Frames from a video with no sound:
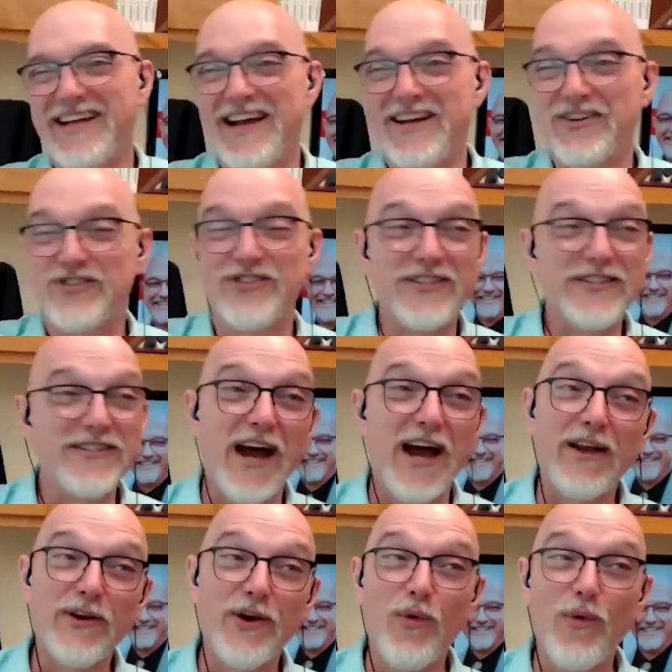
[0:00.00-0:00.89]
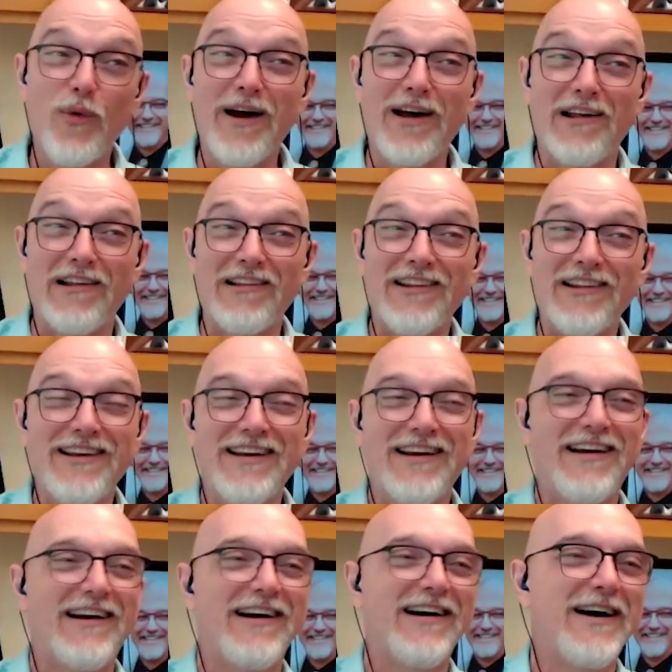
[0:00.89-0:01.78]
my gosh, did not go well.
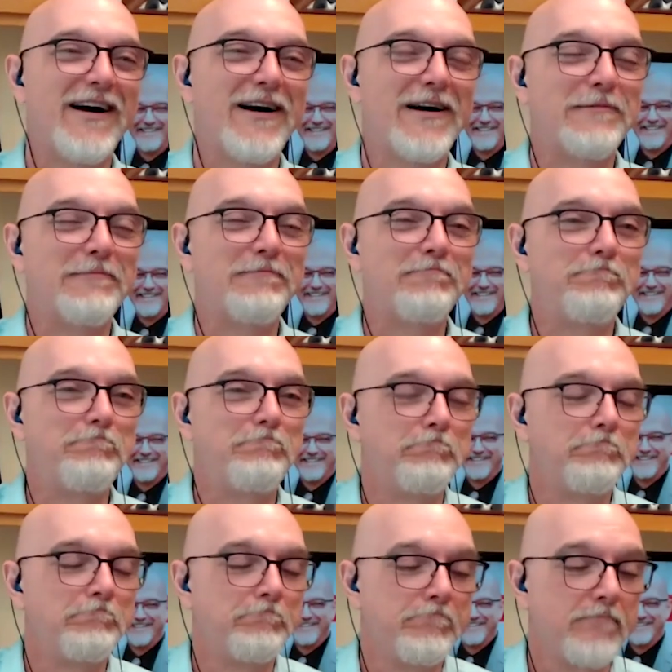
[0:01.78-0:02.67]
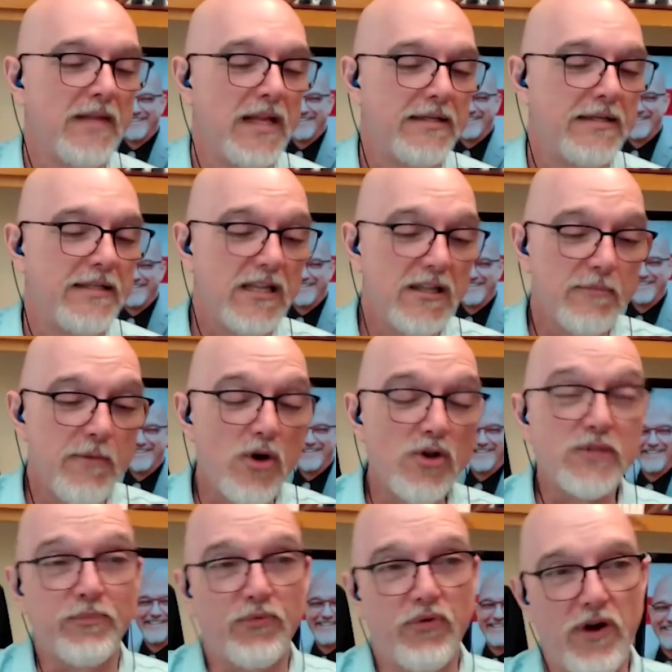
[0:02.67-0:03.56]
Now, the
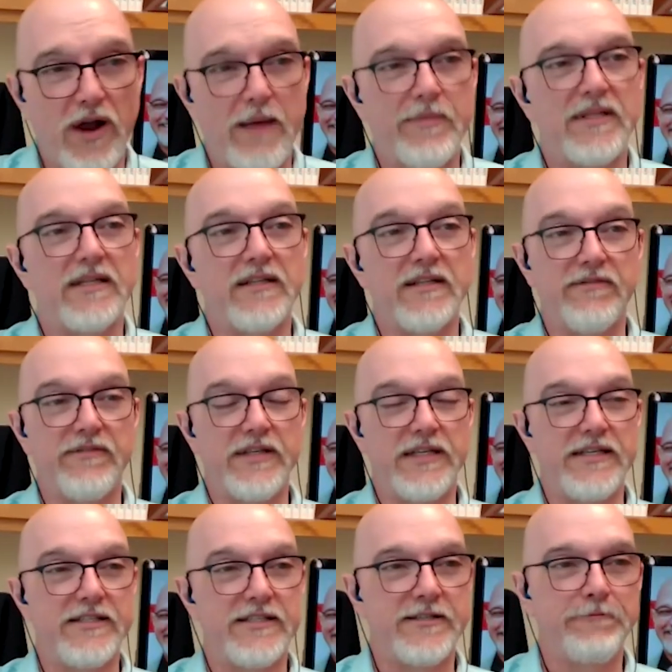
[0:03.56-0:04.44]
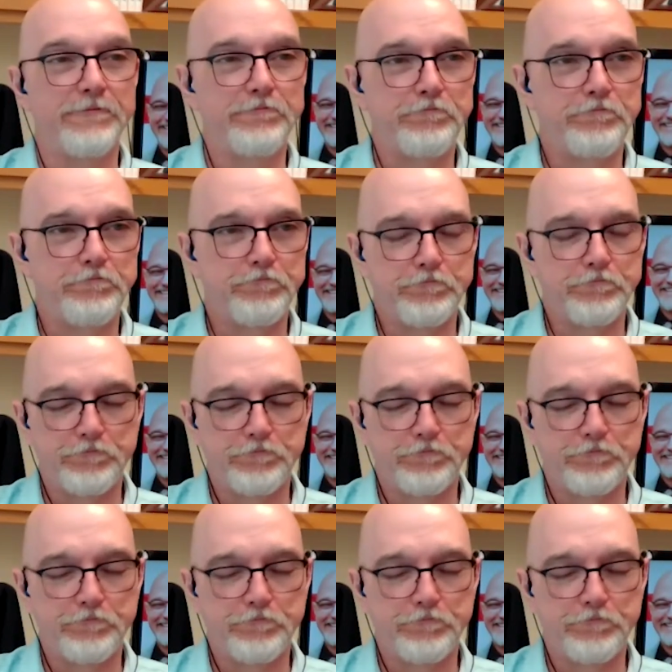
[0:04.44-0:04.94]
most prominent of these